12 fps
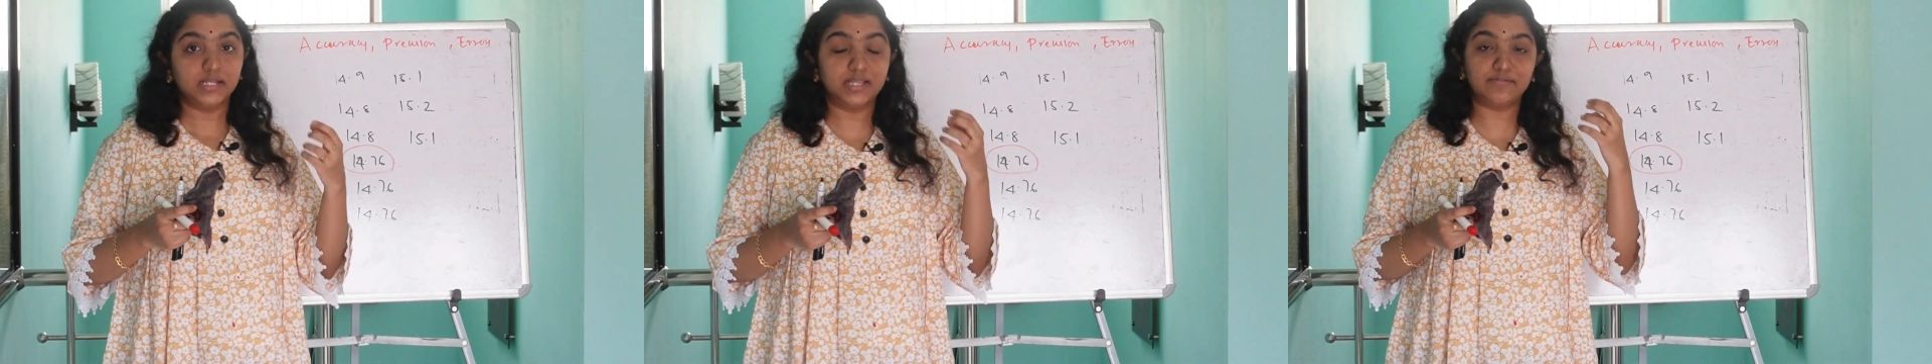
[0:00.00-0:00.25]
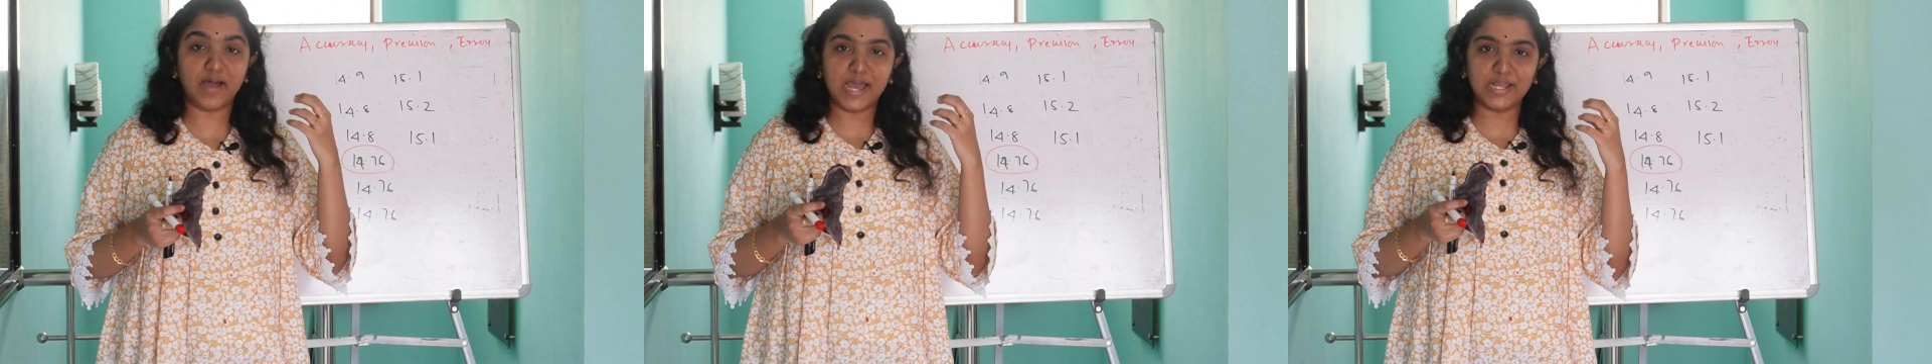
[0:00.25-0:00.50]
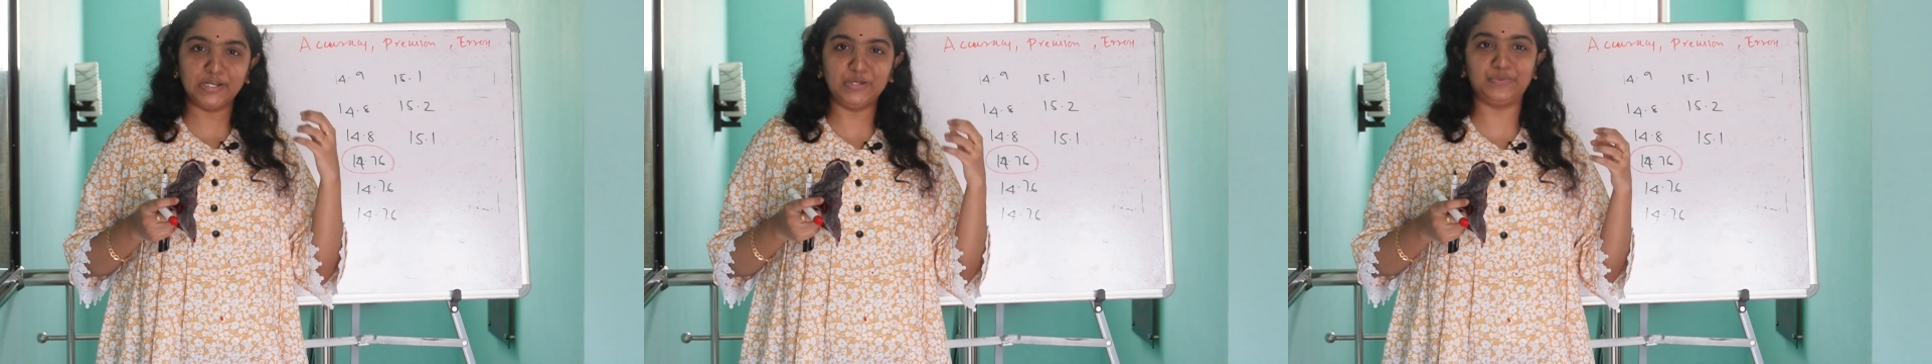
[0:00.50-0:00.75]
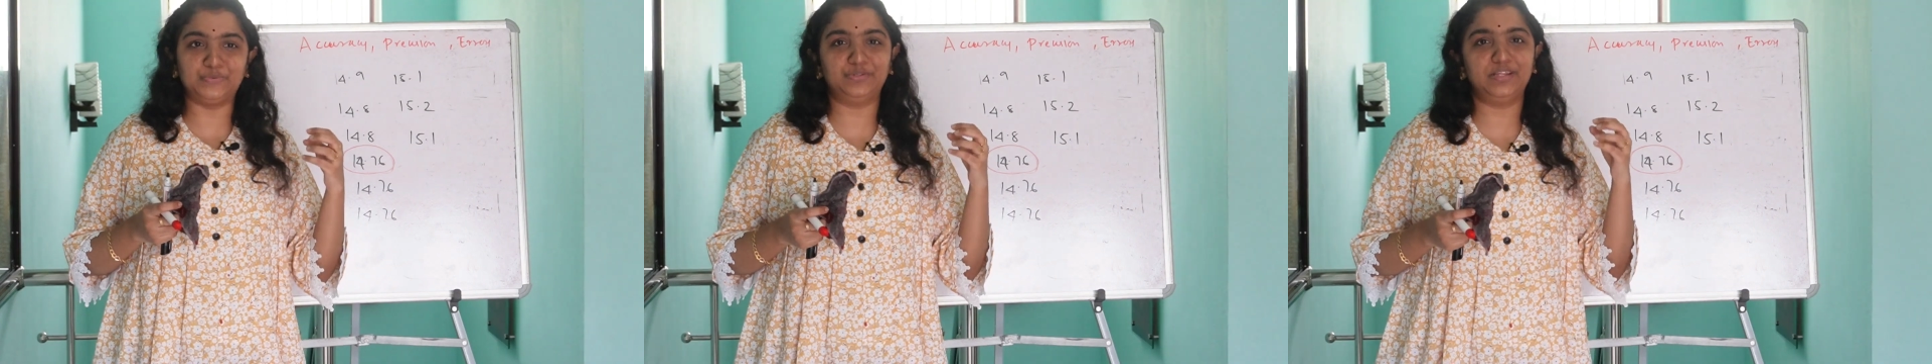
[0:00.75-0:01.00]
the
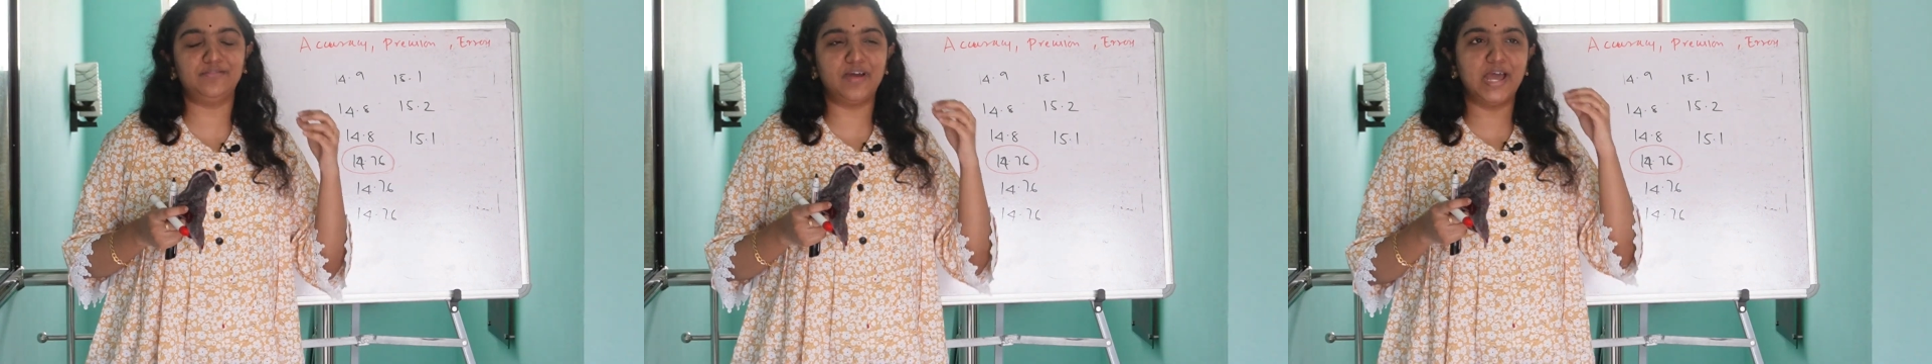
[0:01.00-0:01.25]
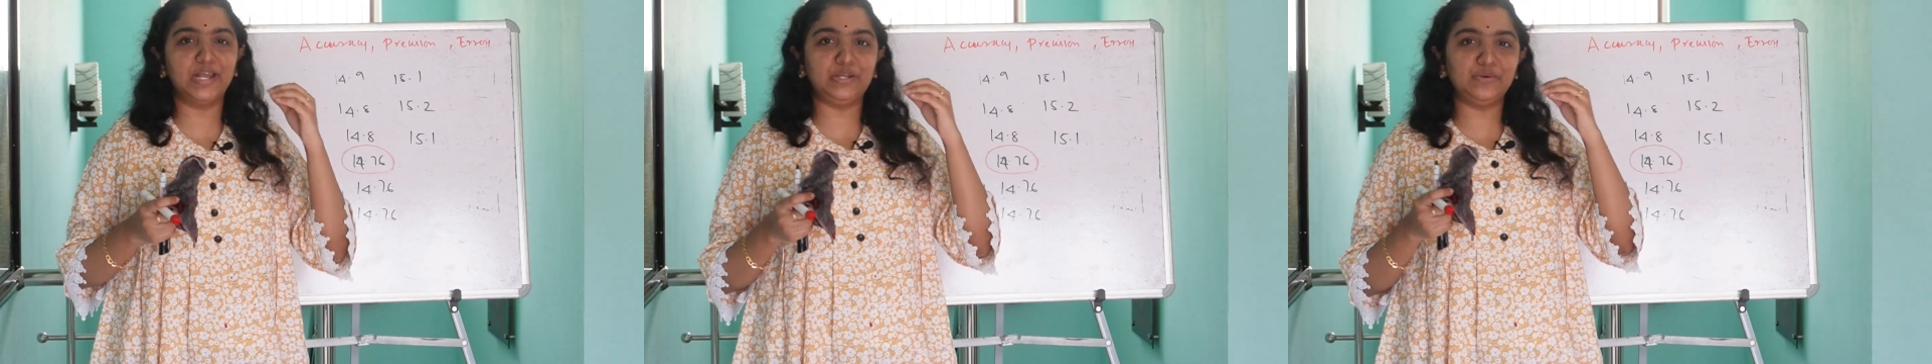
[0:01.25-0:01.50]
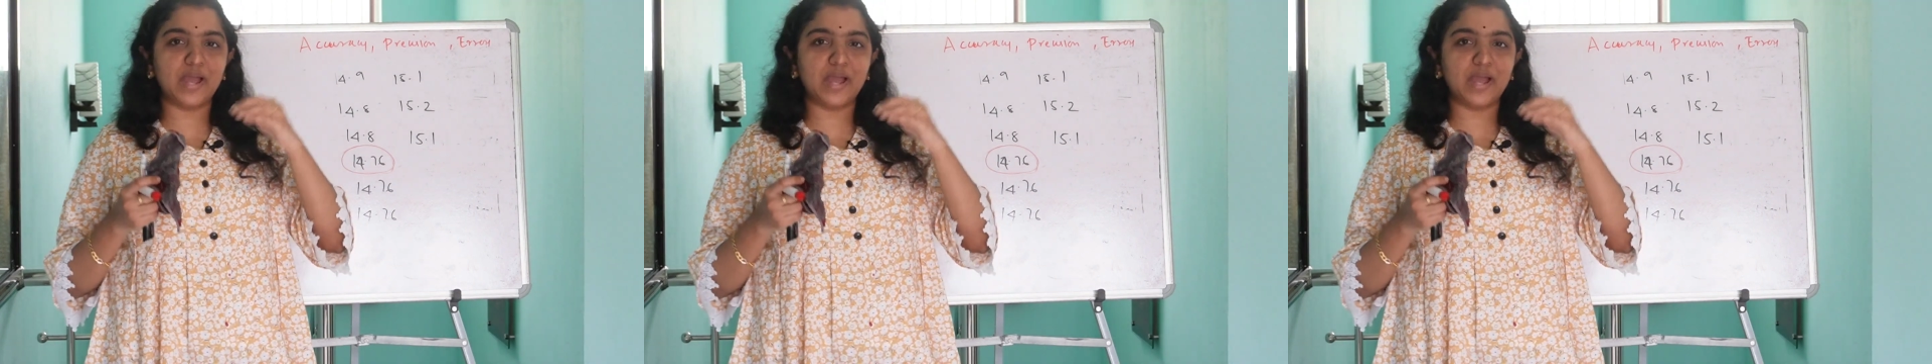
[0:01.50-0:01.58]
value